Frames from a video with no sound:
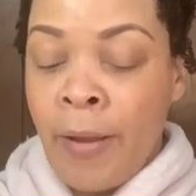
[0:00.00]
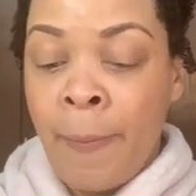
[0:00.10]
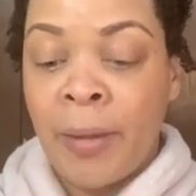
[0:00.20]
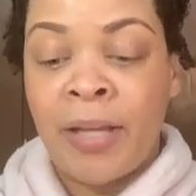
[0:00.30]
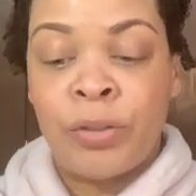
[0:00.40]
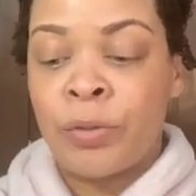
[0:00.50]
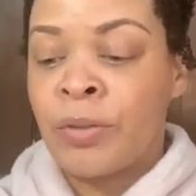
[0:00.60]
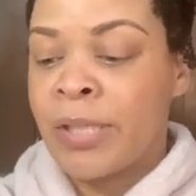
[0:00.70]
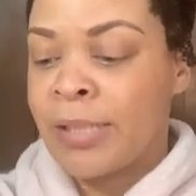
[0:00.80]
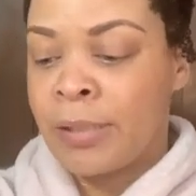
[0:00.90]
because
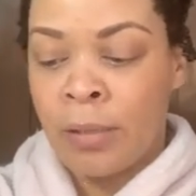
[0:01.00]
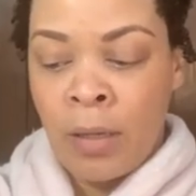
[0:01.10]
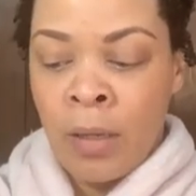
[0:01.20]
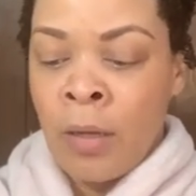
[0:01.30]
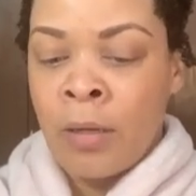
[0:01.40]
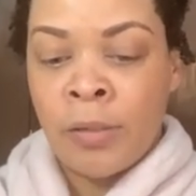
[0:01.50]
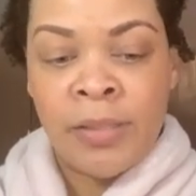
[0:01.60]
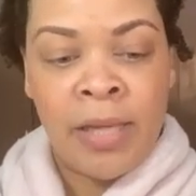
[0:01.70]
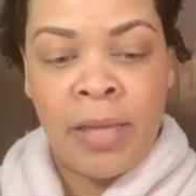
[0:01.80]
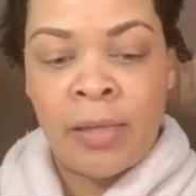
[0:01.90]
your
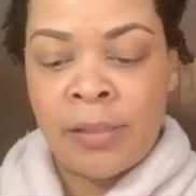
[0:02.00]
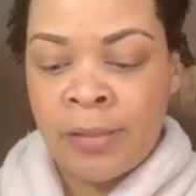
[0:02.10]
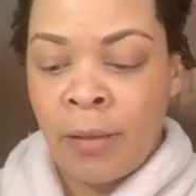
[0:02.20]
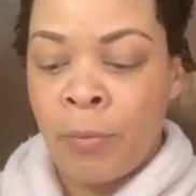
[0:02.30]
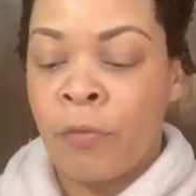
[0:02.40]
skin is supple